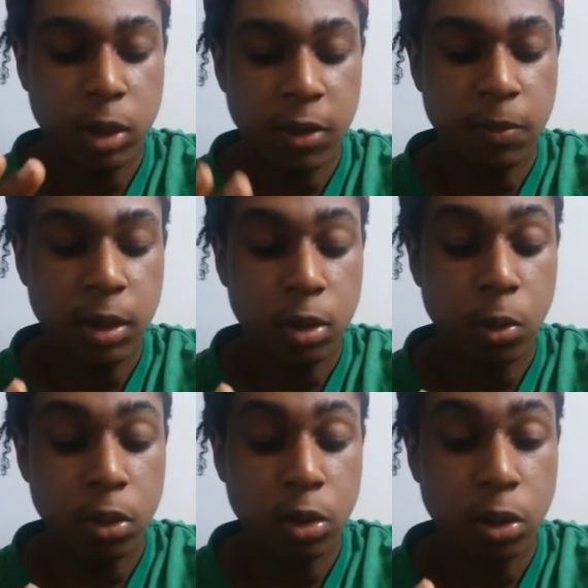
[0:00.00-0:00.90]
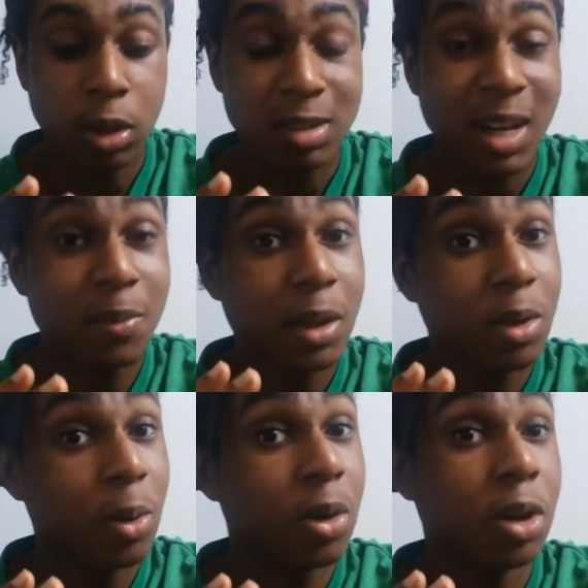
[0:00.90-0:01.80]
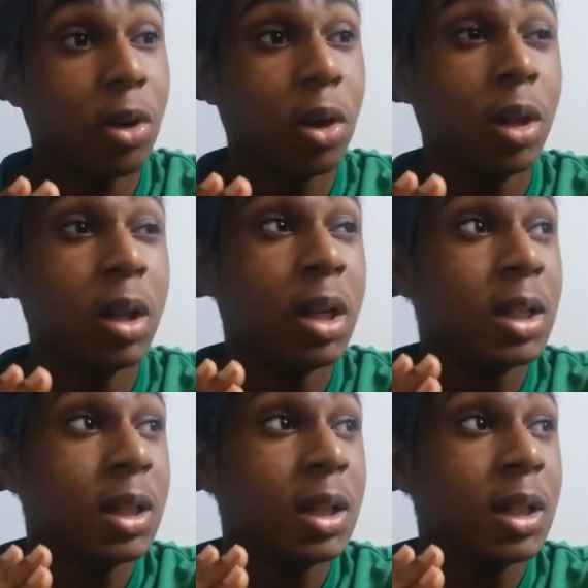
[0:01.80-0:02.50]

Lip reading: when I've made coconut oil, because I've made coconut oil